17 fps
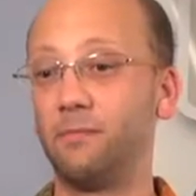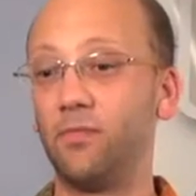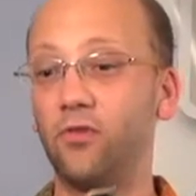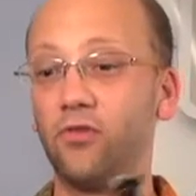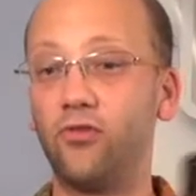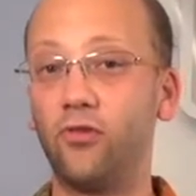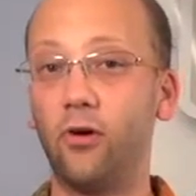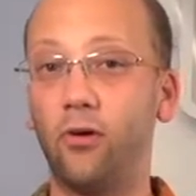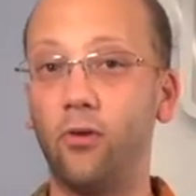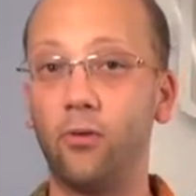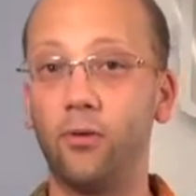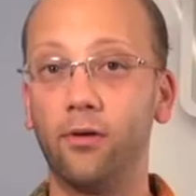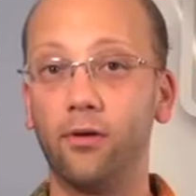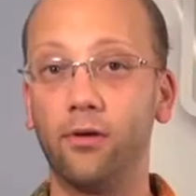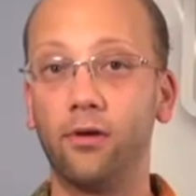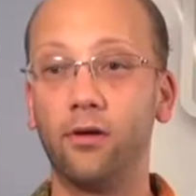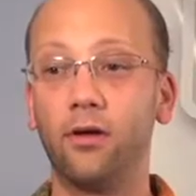So,
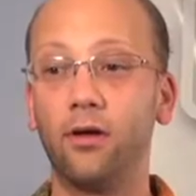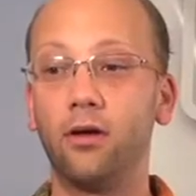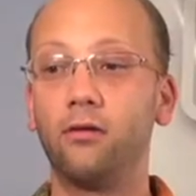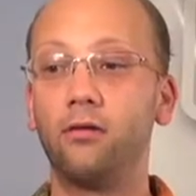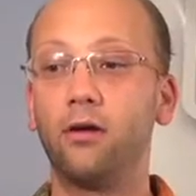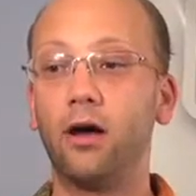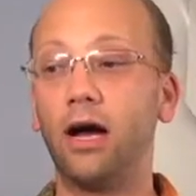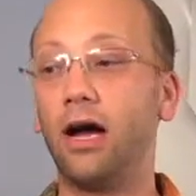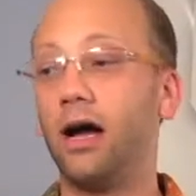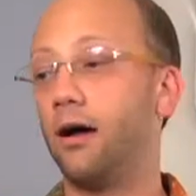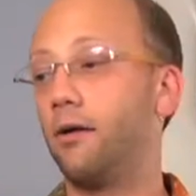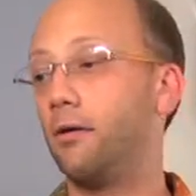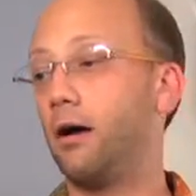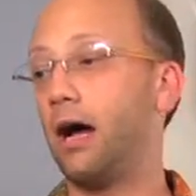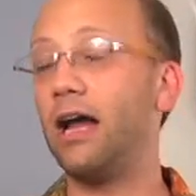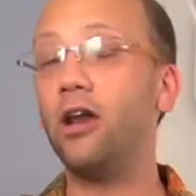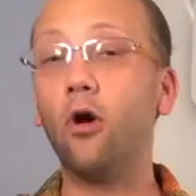
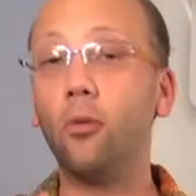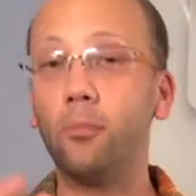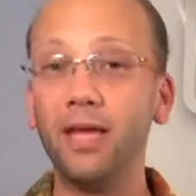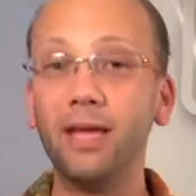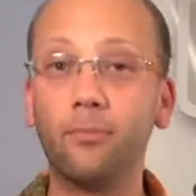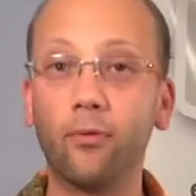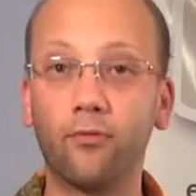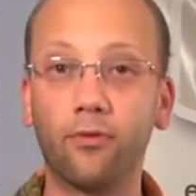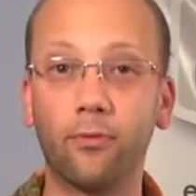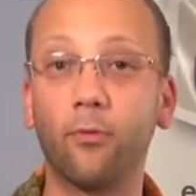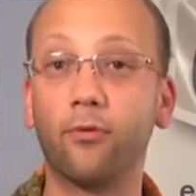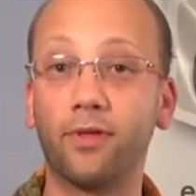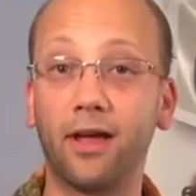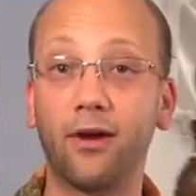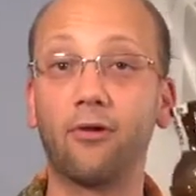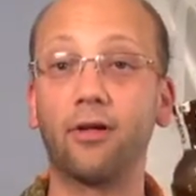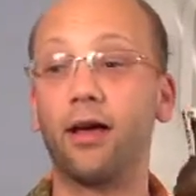I know people from
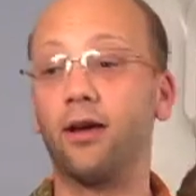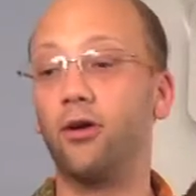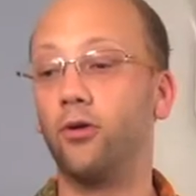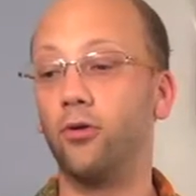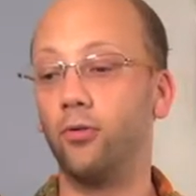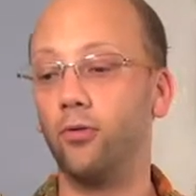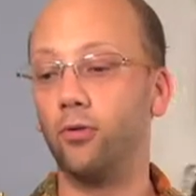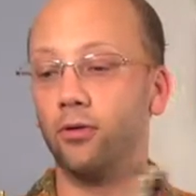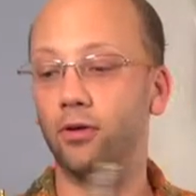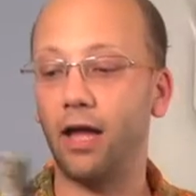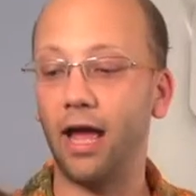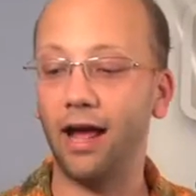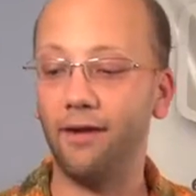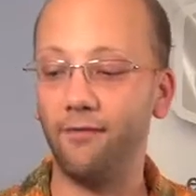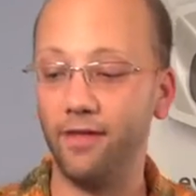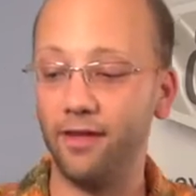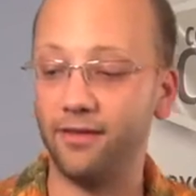North Carolina who
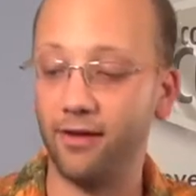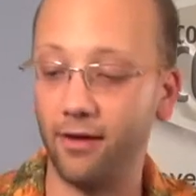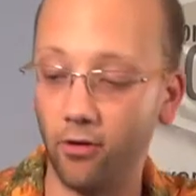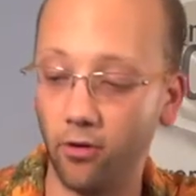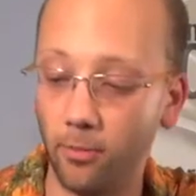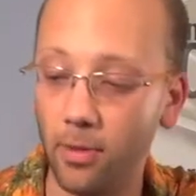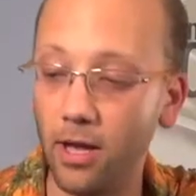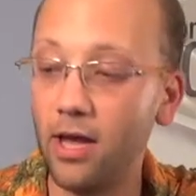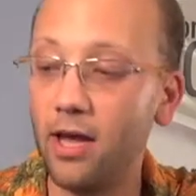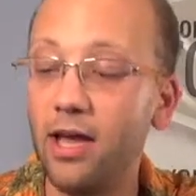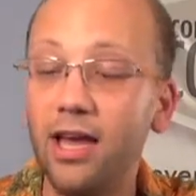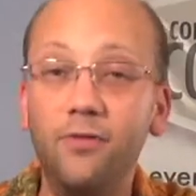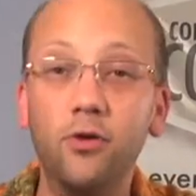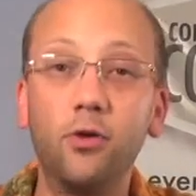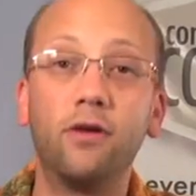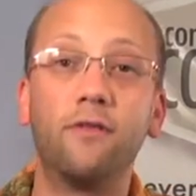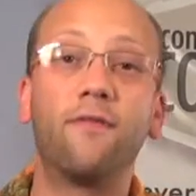have this at home.
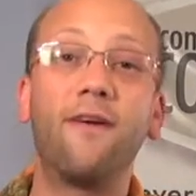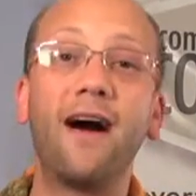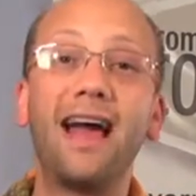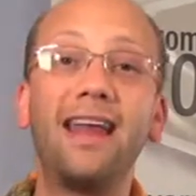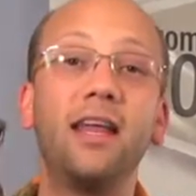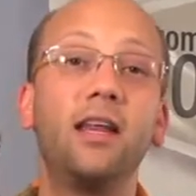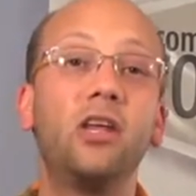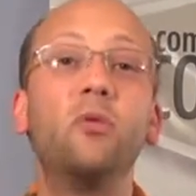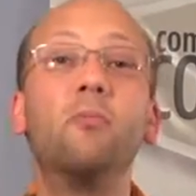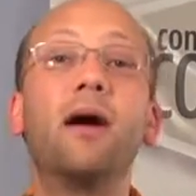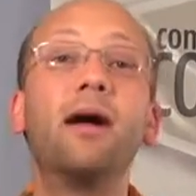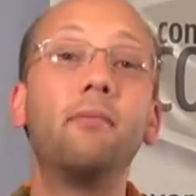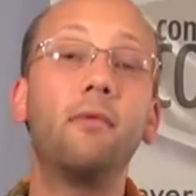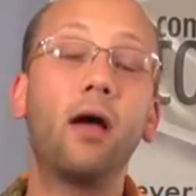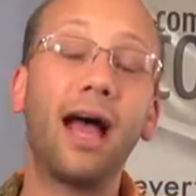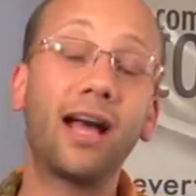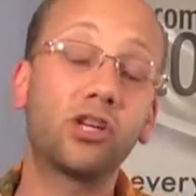If you could find it, you
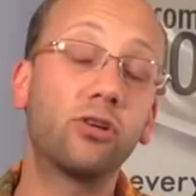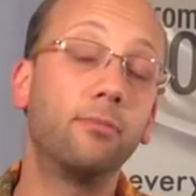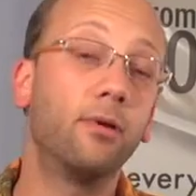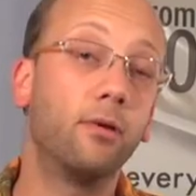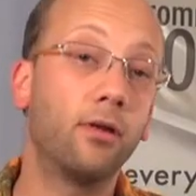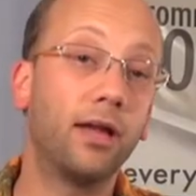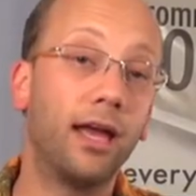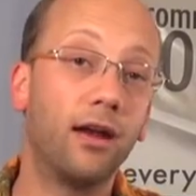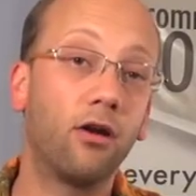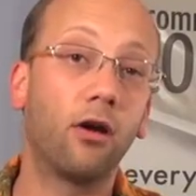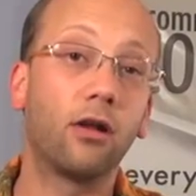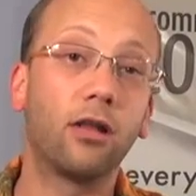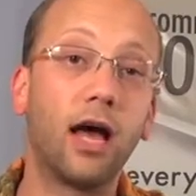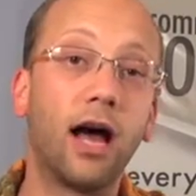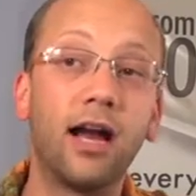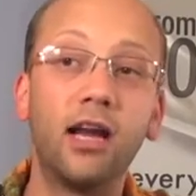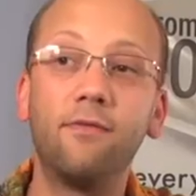might actually be able to get it
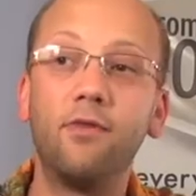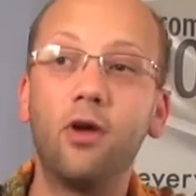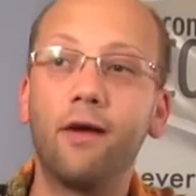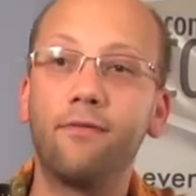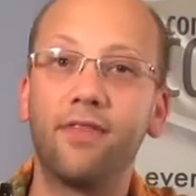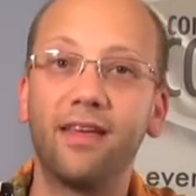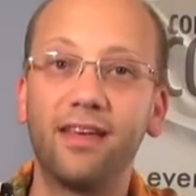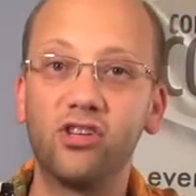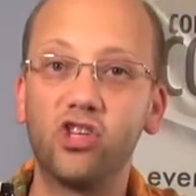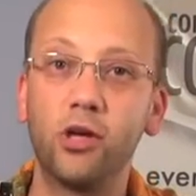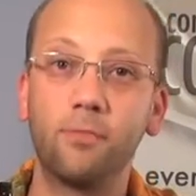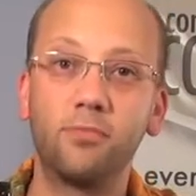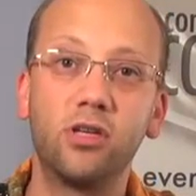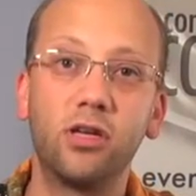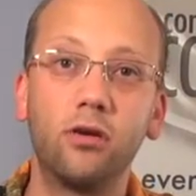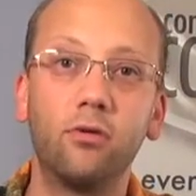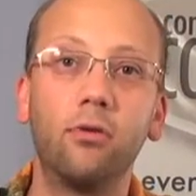online if you have things
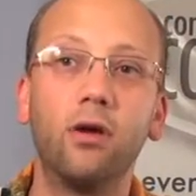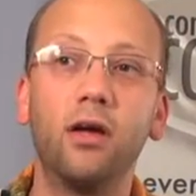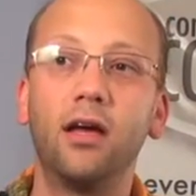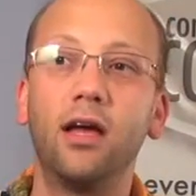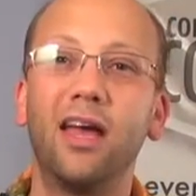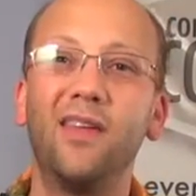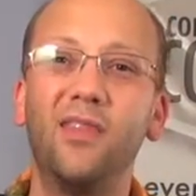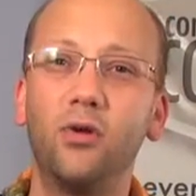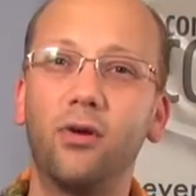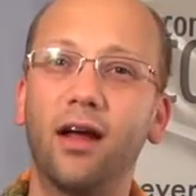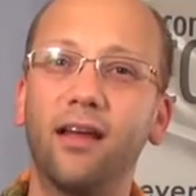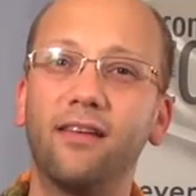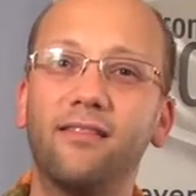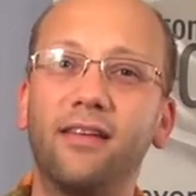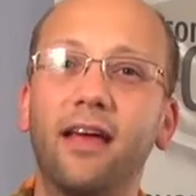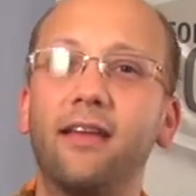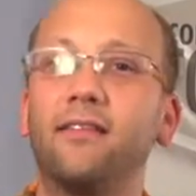shipped to you in the United
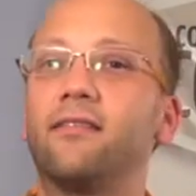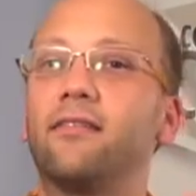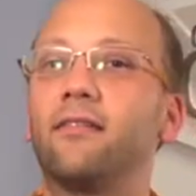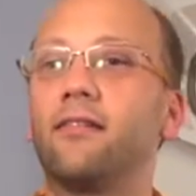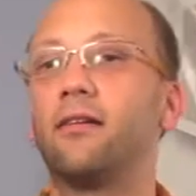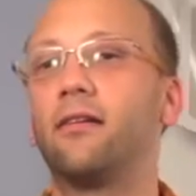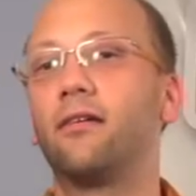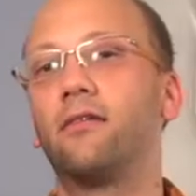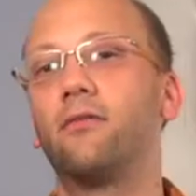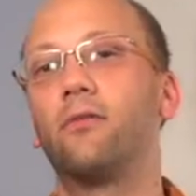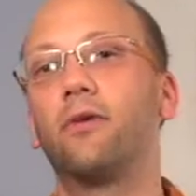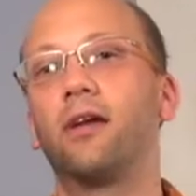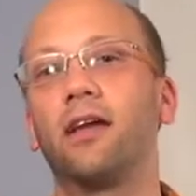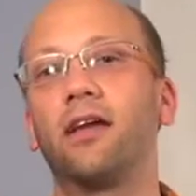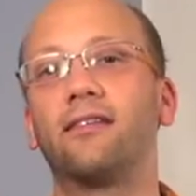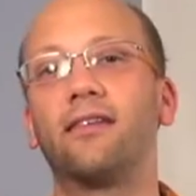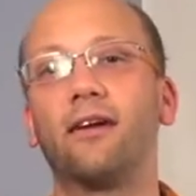States. When
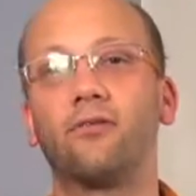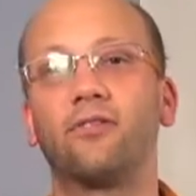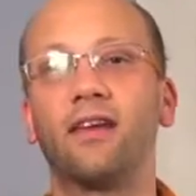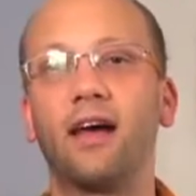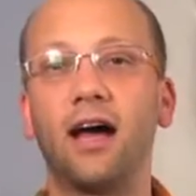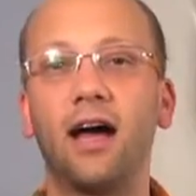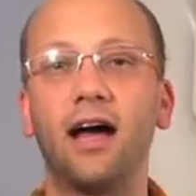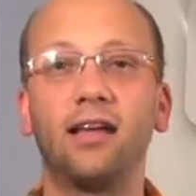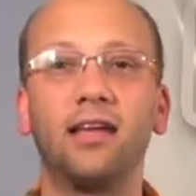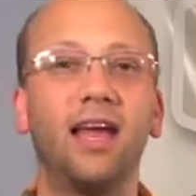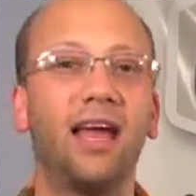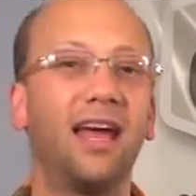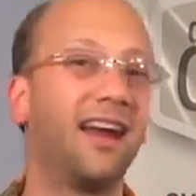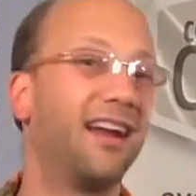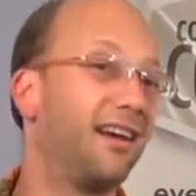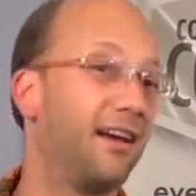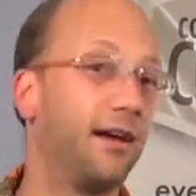it gets outside
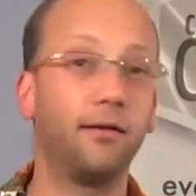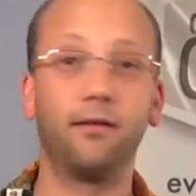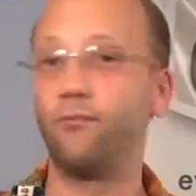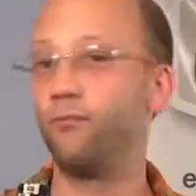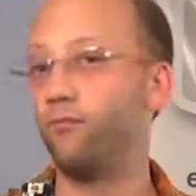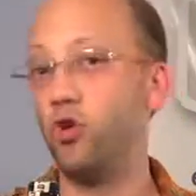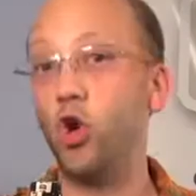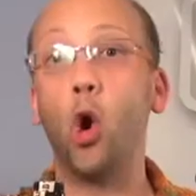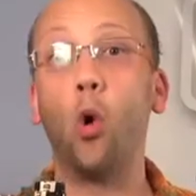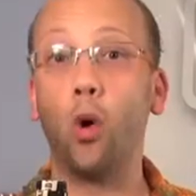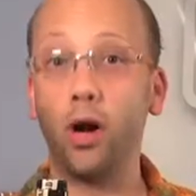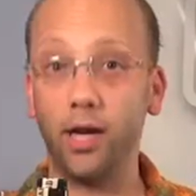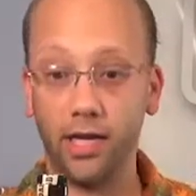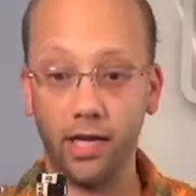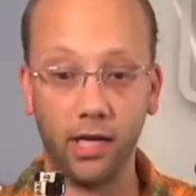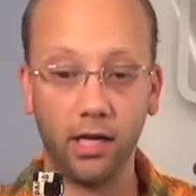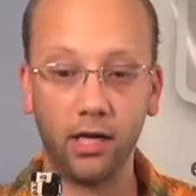Canada, I have no
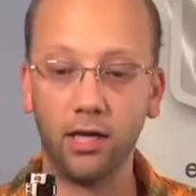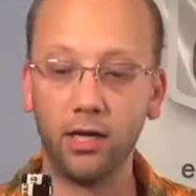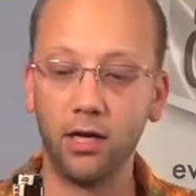idea.